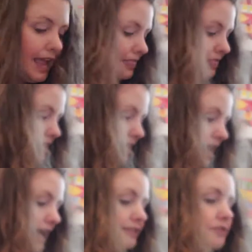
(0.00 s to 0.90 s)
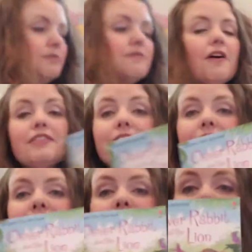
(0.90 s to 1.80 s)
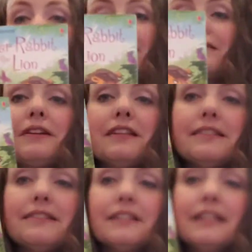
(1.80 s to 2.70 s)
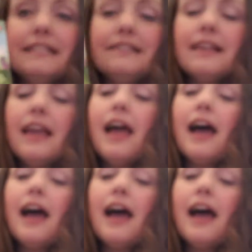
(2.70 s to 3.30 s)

And then as you move on, this is the last book in the series.